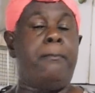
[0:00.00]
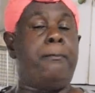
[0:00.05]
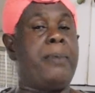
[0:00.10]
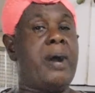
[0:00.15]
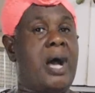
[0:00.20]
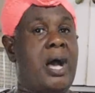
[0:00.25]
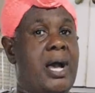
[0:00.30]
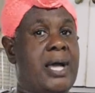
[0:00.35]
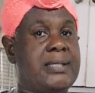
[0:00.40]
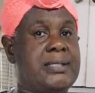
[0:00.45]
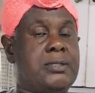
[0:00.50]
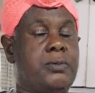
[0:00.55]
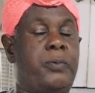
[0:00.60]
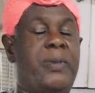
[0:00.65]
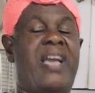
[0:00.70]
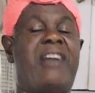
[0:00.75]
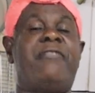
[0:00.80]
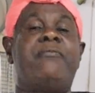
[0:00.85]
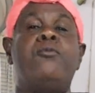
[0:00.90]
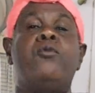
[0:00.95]
But
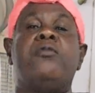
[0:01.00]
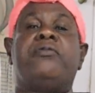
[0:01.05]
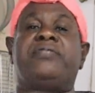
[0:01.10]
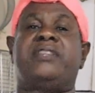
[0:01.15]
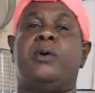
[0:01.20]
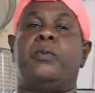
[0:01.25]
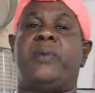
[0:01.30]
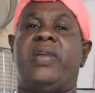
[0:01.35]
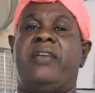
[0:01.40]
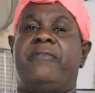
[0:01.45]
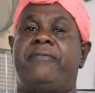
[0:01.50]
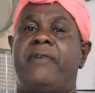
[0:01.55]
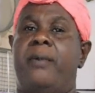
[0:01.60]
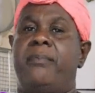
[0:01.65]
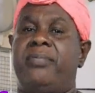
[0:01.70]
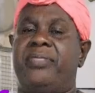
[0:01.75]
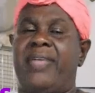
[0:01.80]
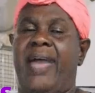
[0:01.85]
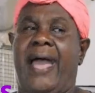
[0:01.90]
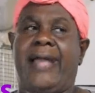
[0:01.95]
we have moved away
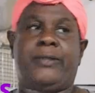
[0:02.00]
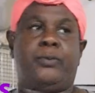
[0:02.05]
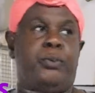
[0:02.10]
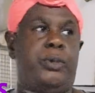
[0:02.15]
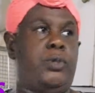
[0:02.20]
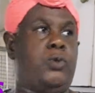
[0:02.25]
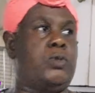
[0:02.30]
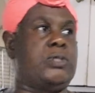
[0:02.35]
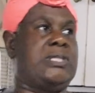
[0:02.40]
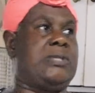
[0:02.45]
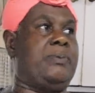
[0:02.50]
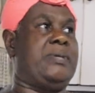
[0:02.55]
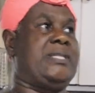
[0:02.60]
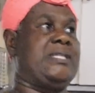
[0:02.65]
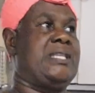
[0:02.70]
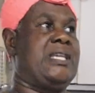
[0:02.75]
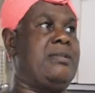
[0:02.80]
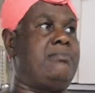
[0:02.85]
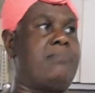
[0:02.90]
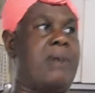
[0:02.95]
from that. We use it with
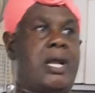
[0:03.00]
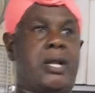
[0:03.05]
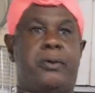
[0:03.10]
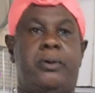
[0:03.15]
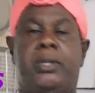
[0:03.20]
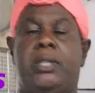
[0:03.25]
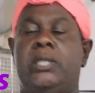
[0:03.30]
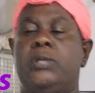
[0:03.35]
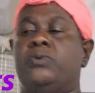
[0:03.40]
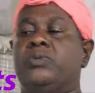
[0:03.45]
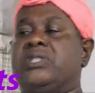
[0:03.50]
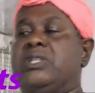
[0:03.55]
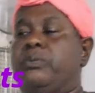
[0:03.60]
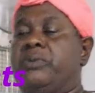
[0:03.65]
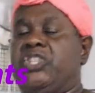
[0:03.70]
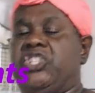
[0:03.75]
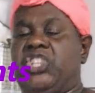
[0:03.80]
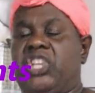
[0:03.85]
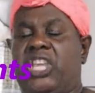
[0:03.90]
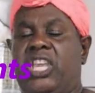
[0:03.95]
tin mackerel, use it
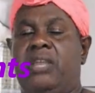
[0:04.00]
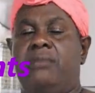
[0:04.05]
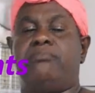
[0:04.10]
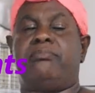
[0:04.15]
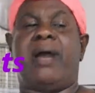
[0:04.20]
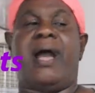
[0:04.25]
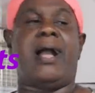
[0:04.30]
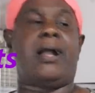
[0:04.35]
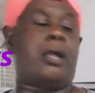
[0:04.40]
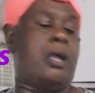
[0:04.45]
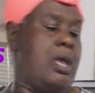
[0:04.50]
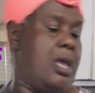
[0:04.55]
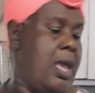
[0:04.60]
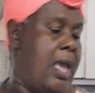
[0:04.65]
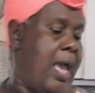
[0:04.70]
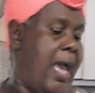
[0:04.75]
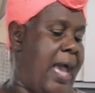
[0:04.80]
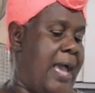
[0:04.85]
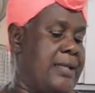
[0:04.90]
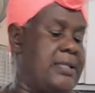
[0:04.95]
with chicken back,
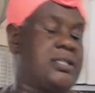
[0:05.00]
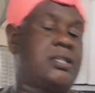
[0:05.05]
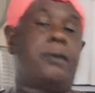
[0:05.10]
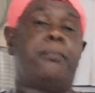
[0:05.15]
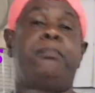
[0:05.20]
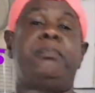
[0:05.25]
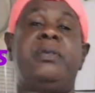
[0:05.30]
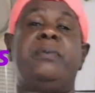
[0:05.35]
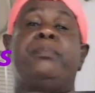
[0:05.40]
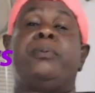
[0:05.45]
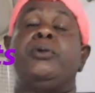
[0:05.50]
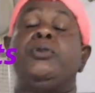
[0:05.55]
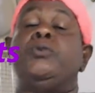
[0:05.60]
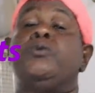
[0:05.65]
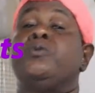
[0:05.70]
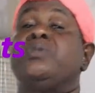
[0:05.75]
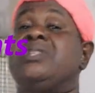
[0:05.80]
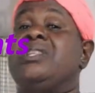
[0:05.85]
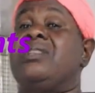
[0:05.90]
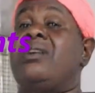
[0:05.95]
and some people
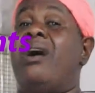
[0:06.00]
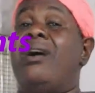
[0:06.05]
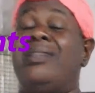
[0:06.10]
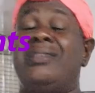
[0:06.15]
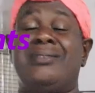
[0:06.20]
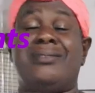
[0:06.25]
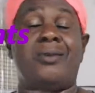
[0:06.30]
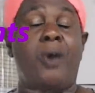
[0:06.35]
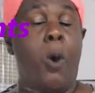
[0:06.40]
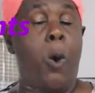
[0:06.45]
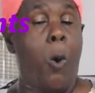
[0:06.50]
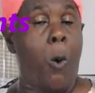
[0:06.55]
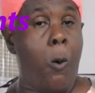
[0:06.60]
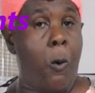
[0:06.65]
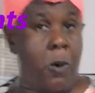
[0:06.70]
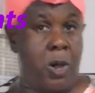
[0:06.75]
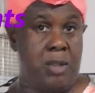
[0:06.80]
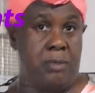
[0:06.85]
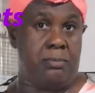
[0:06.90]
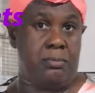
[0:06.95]
use it on its
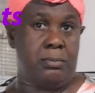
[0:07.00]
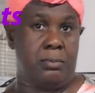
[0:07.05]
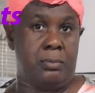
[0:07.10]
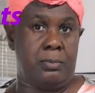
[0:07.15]
own.